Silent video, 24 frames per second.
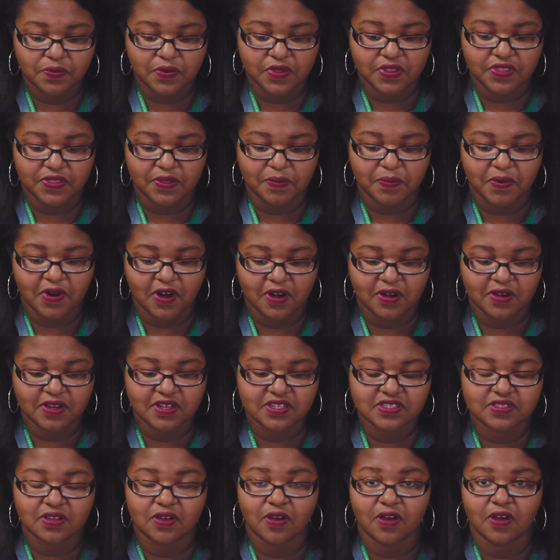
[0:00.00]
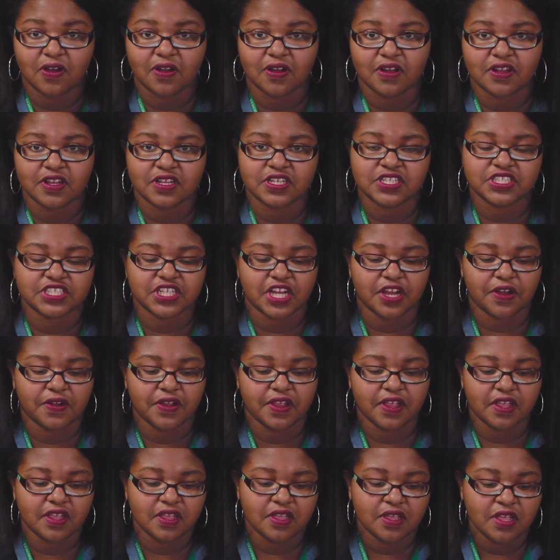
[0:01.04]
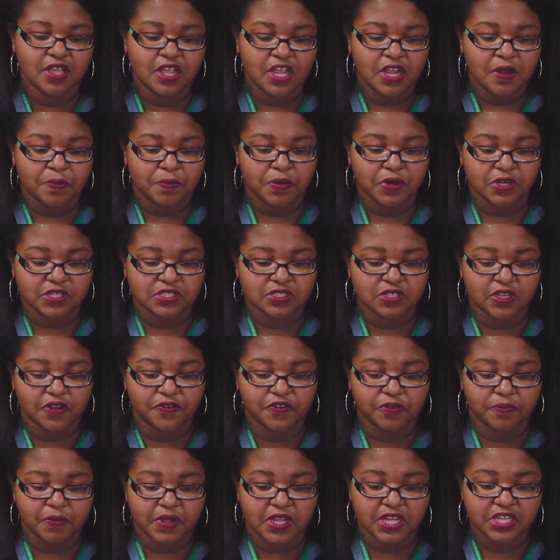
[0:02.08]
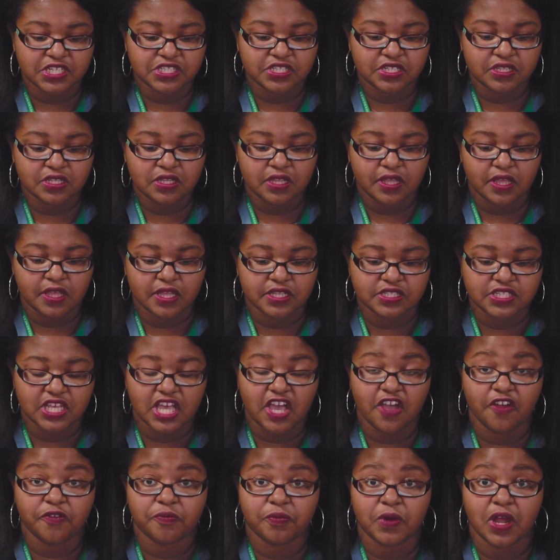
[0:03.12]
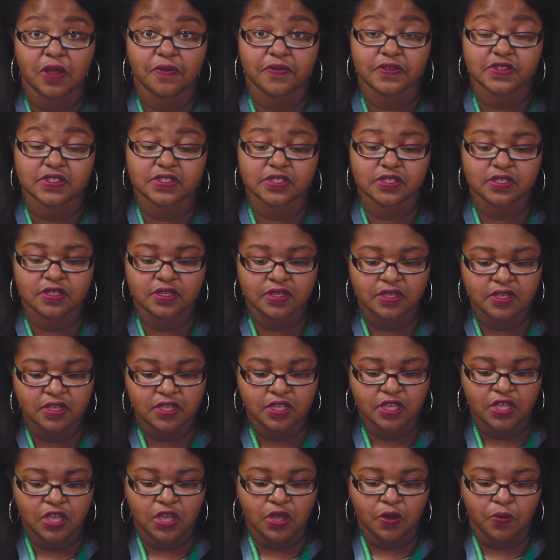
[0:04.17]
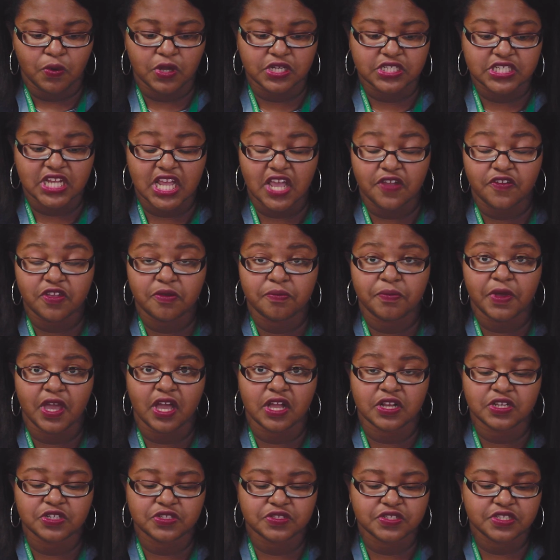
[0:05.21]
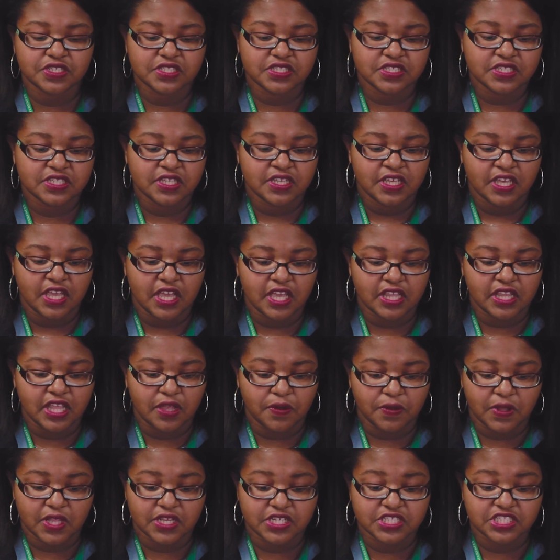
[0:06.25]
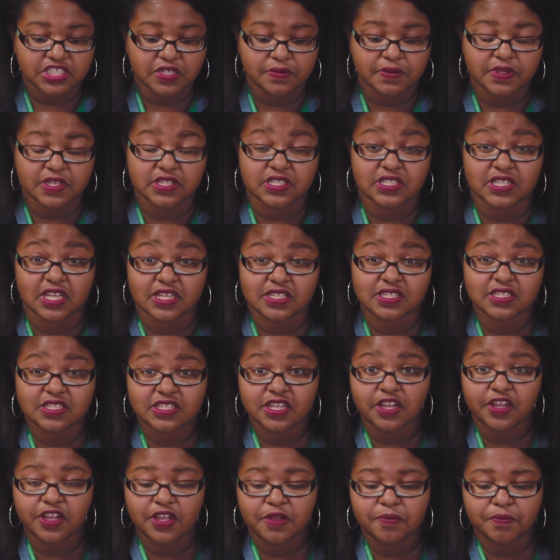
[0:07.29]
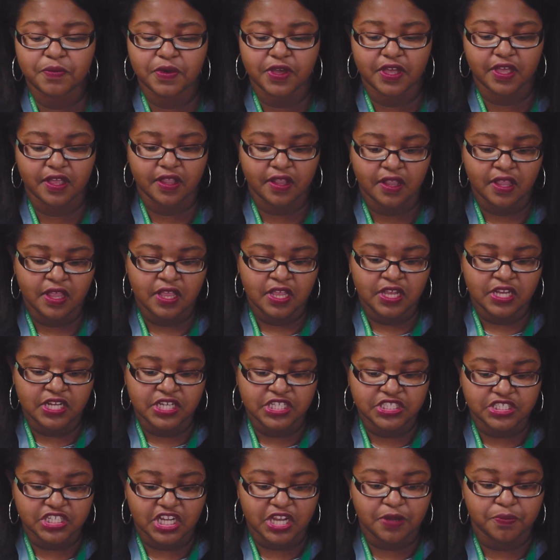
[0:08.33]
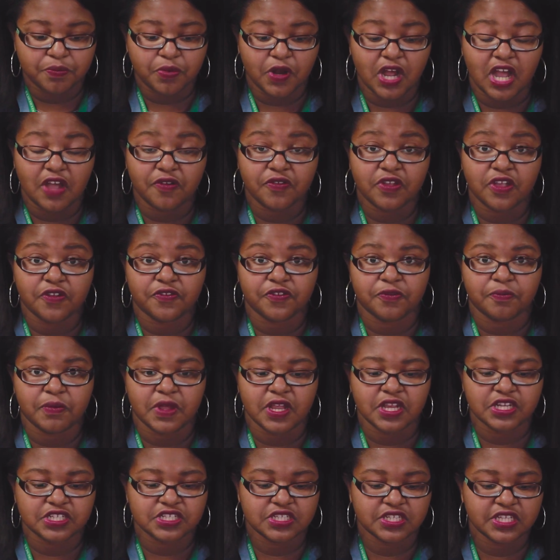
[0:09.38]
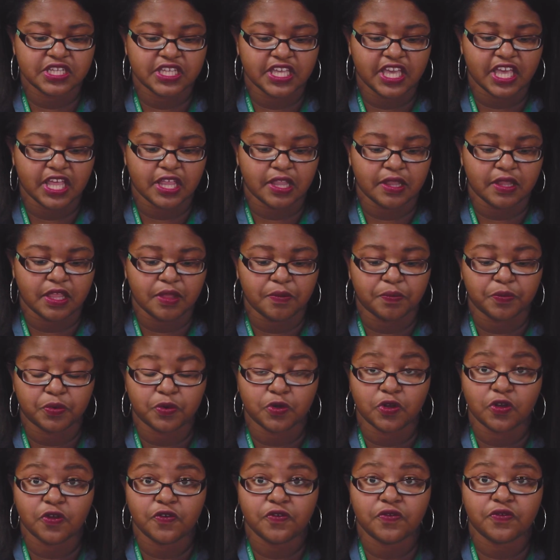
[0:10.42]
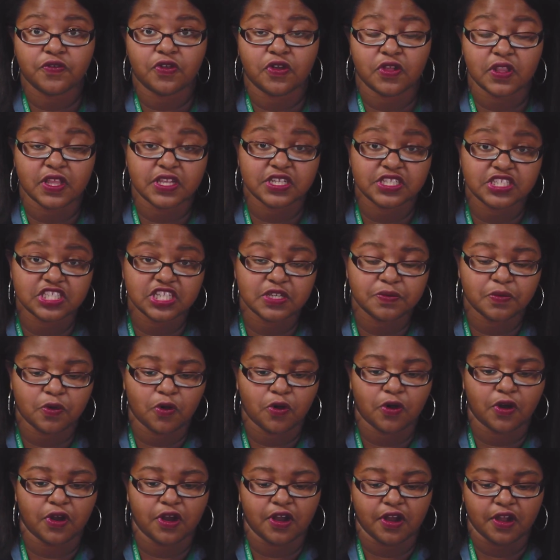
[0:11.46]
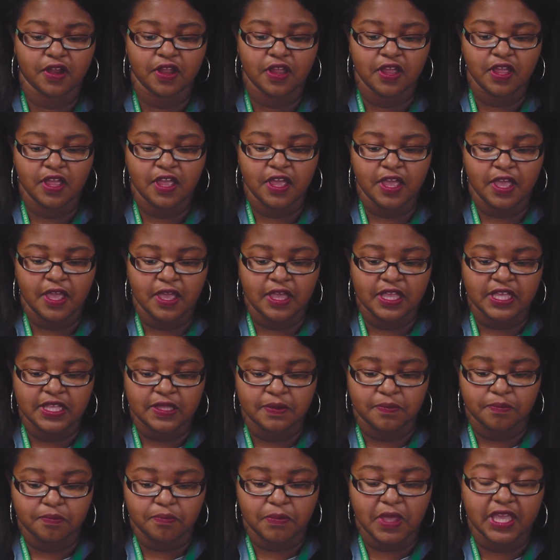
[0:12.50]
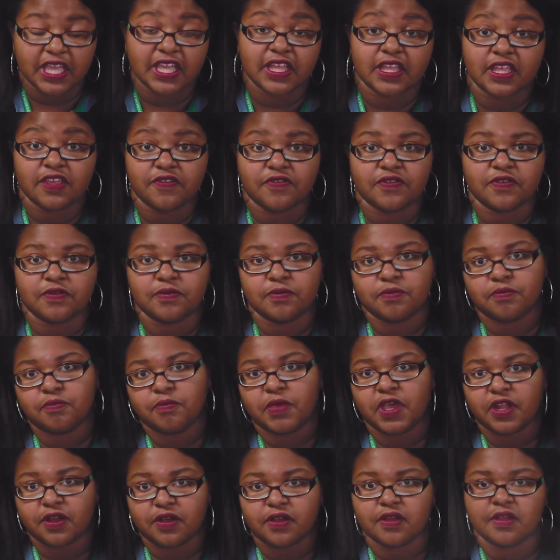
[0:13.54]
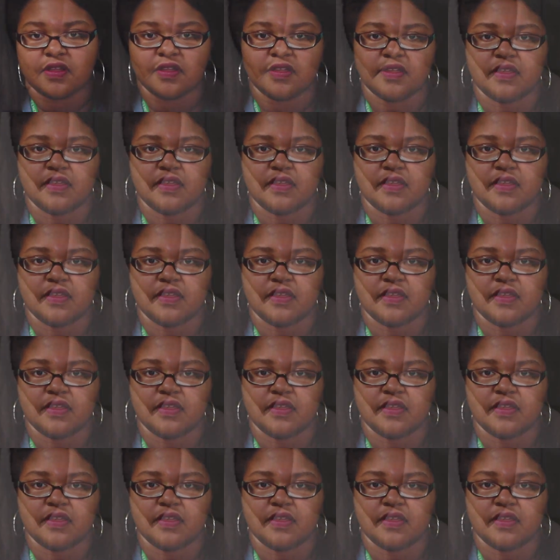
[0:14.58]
with the partners on sharing personal information and to have privacy, which having boundaries in a relationship is necessary, but sharing private information can improve your relationship or make it even better.